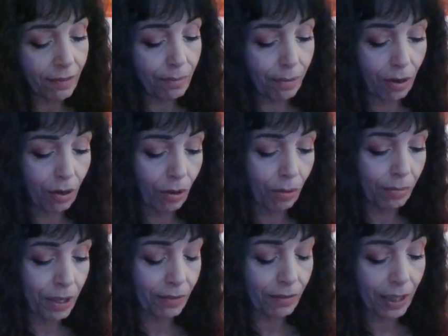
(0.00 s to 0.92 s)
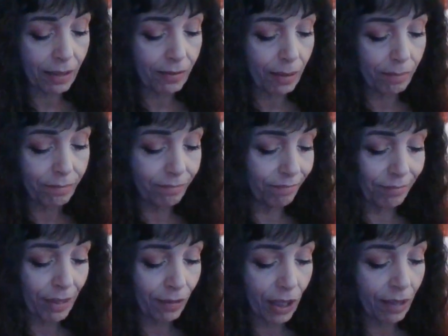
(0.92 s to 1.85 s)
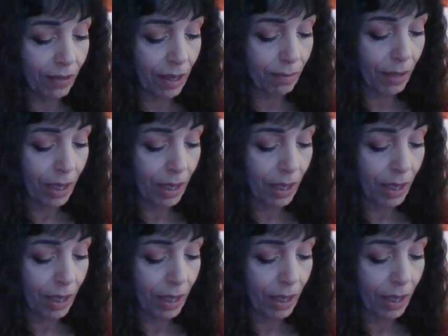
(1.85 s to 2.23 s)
up hope. Never give up. Never give up.